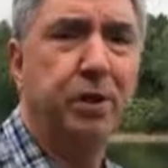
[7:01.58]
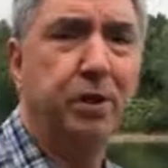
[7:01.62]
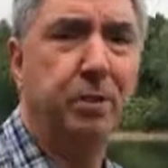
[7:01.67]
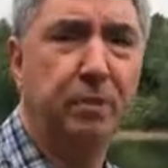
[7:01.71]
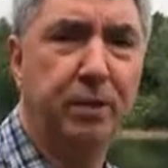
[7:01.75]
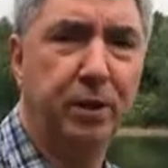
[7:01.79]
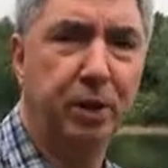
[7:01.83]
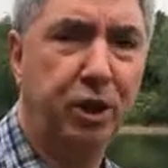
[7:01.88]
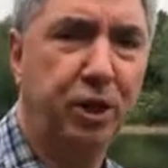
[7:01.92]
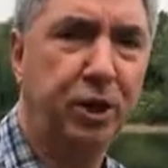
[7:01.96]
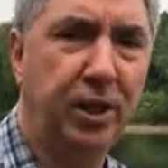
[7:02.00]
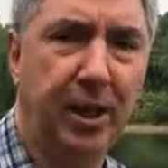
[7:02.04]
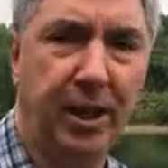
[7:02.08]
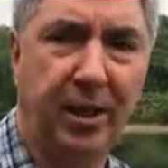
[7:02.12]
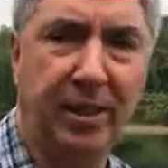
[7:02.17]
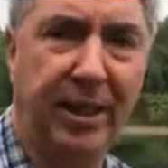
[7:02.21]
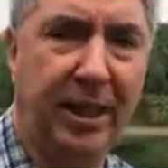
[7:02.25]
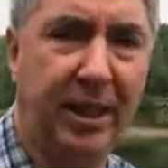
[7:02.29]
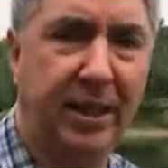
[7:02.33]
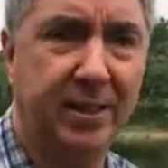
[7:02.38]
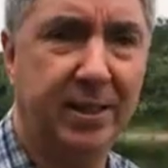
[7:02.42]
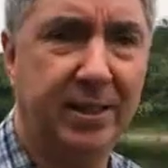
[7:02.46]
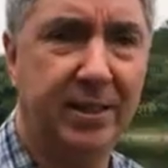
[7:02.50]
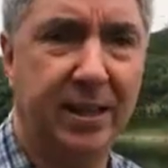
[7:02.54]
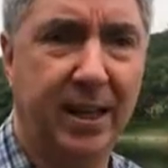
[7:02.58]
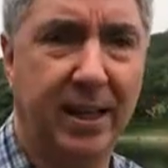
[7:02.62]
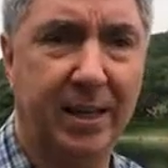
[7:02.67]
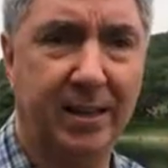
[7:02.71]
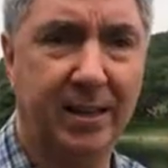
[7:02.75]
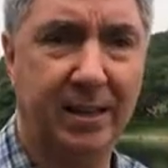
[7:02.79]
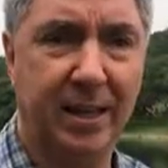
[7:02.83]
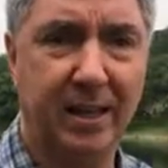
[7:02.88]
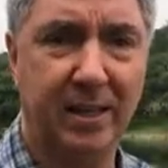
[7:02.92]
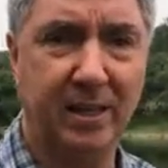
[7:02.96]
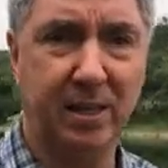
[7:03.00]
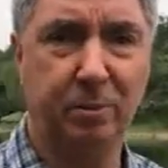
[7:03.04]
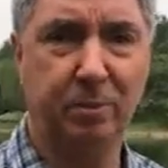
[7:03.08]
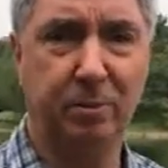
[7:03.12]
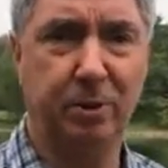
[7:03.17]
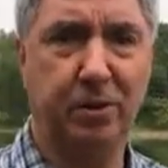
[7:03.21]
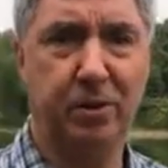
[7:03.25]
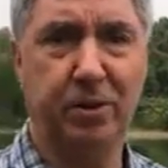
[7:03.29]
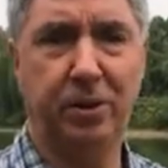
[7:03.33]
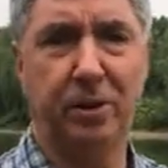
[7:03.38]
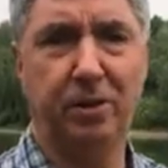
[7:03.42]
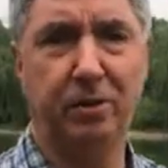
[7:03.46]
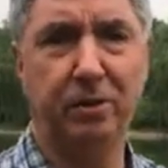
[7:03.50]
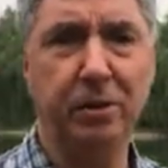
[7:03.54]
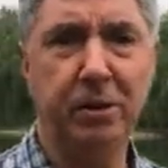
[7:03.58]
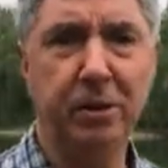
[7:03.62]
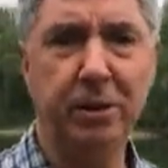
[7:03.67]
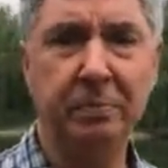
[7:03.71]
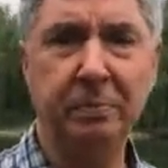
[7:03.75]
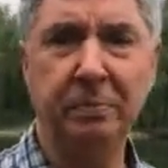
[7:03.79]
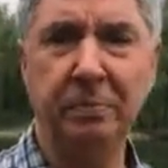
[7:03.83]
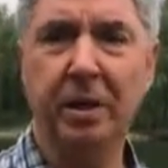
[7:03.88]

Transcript: possibly share that data with you.